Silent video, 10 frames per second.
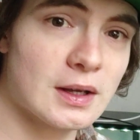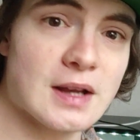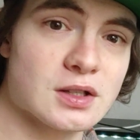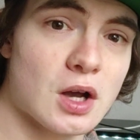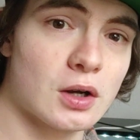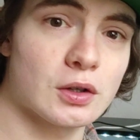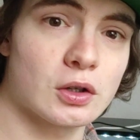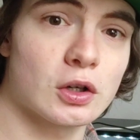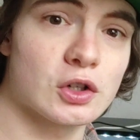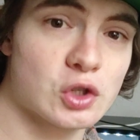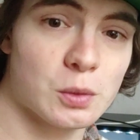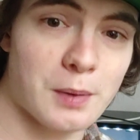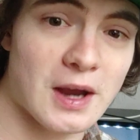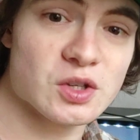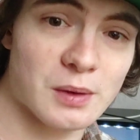It's not gonna curse your
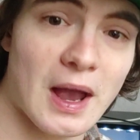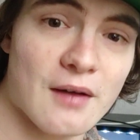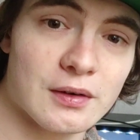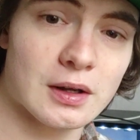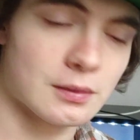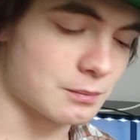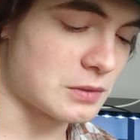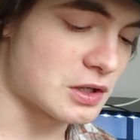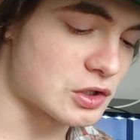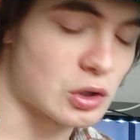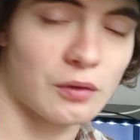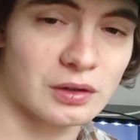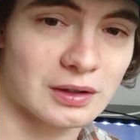page by having it because you don't have